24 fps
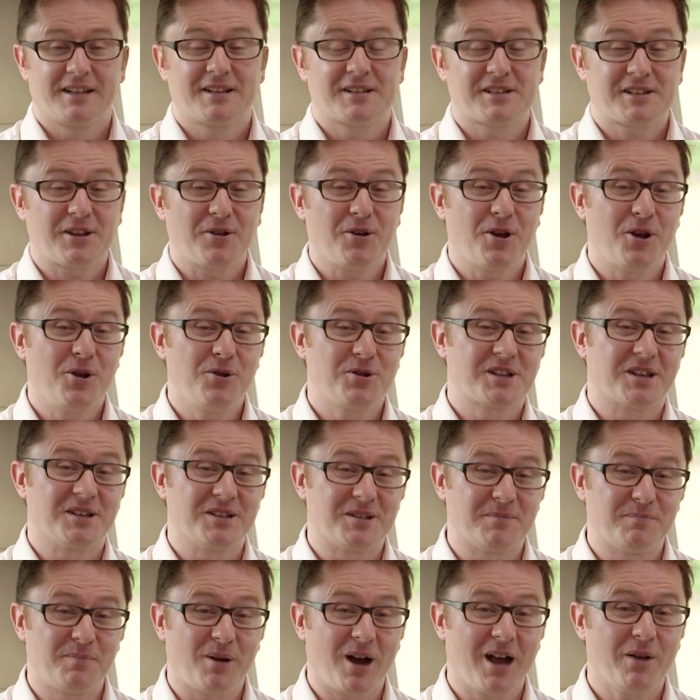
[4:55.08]
So who's going
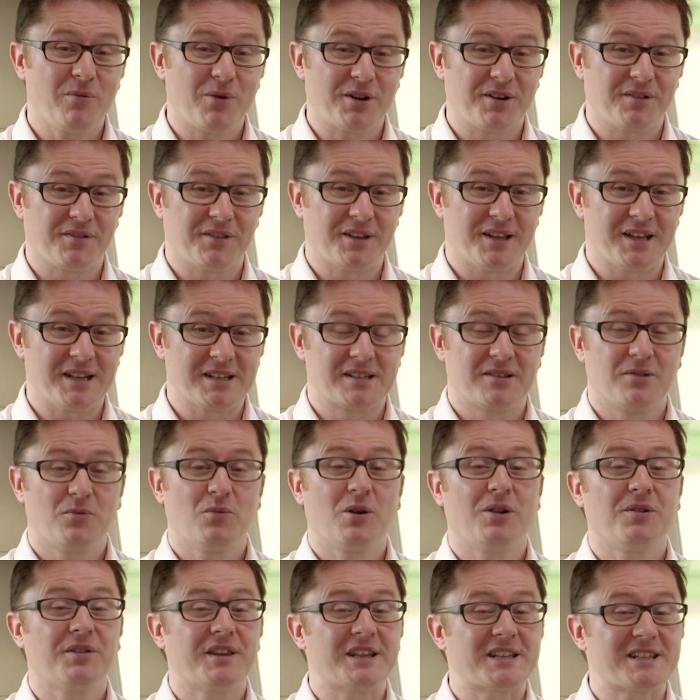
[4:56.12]
to buy one of these?
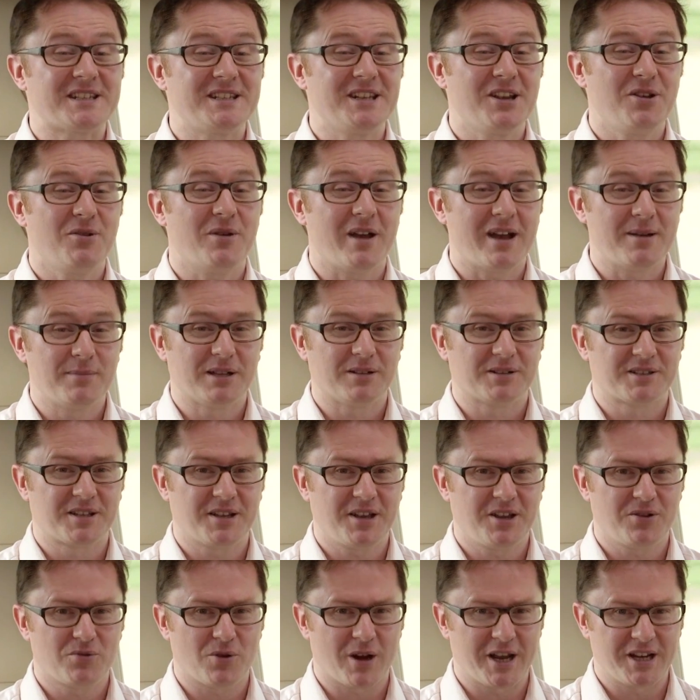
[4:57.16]
Well, this new
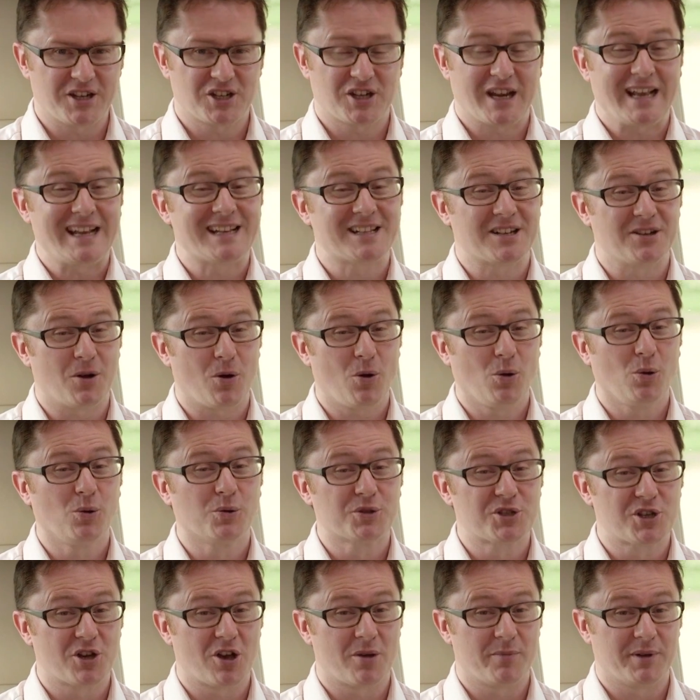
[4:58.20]
MLT range is an
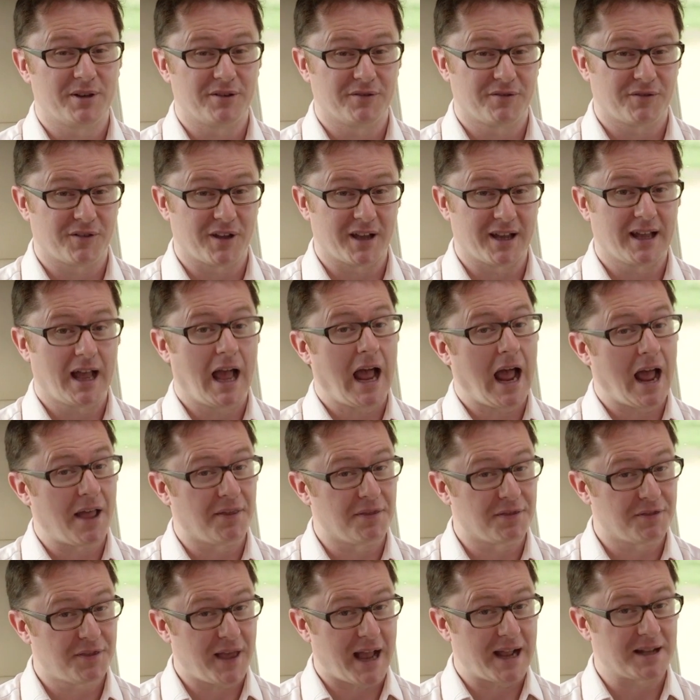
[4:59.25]
all-German affair,
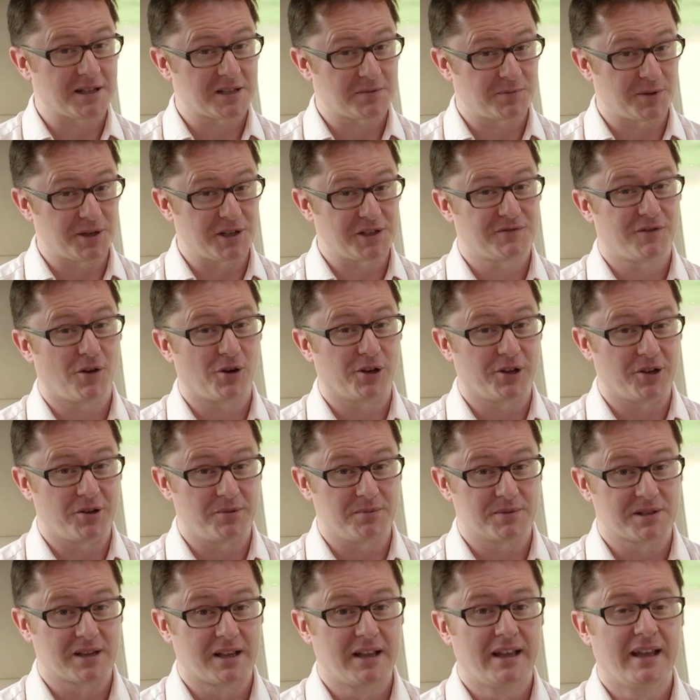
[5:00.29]
and that speaks
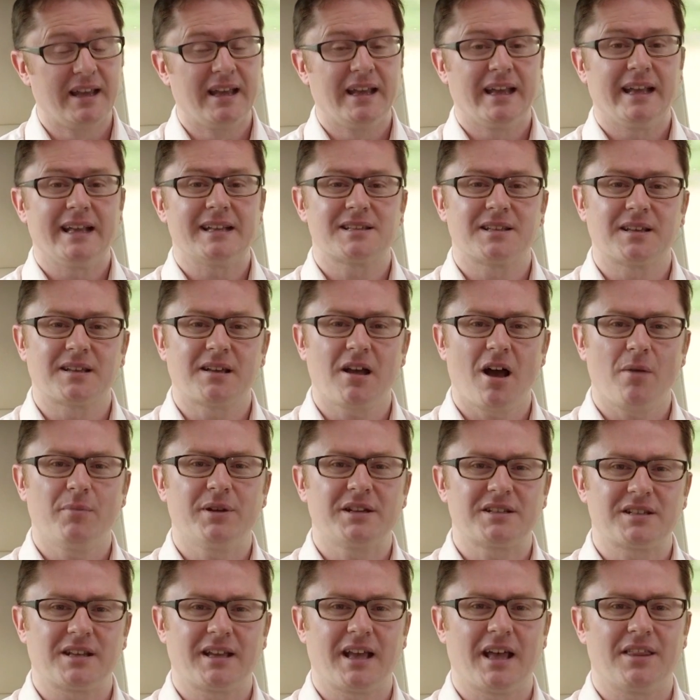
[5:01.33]
volumes. It's the
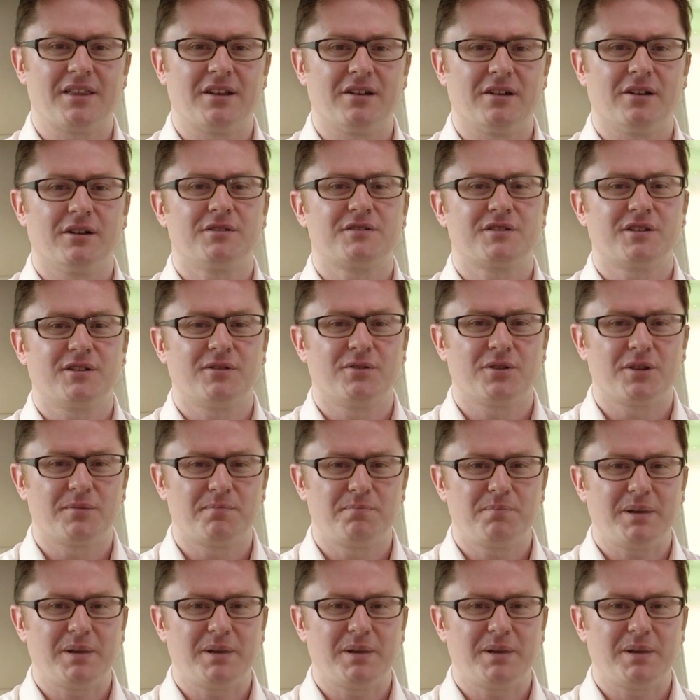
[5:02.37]
coming together of 2 of the